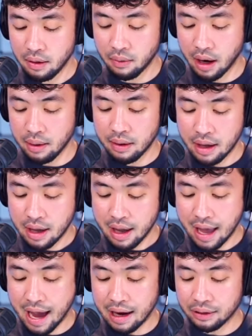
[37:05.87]
right?
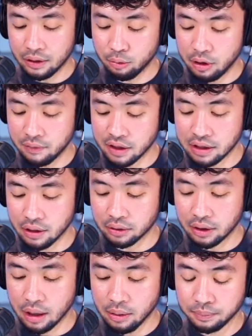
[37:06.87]
Add a little bit of a
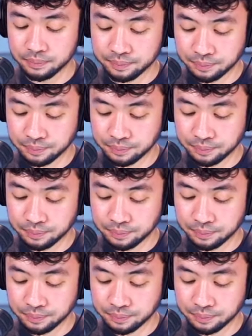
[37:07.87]
tilt there.